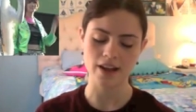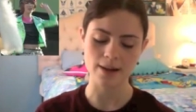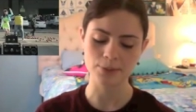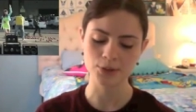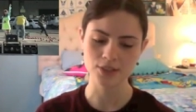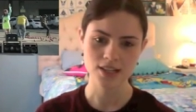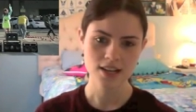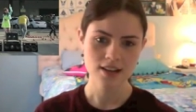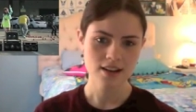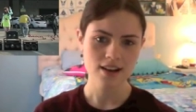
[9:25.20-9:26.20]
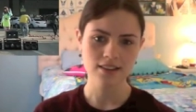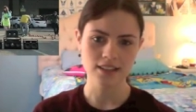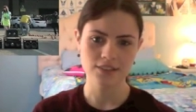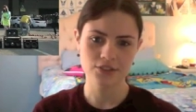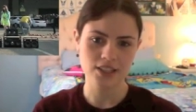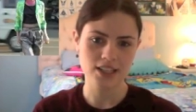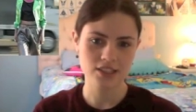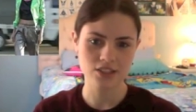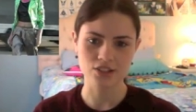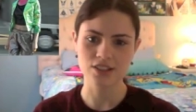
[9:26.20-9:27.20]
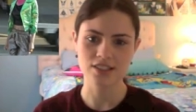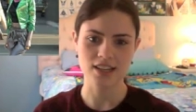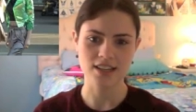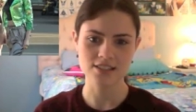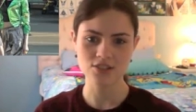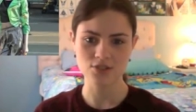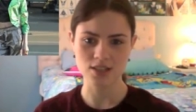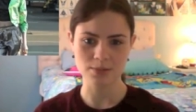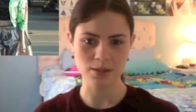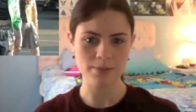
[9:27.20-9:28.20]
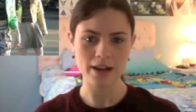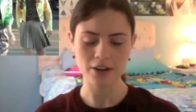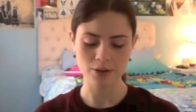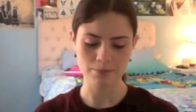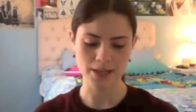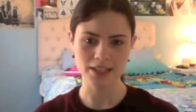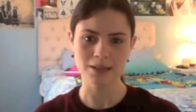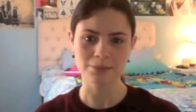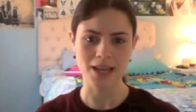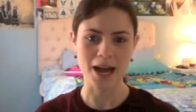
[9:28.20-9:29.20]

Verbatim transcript: apples and like for the next 30 seconds you see him in the background picking up the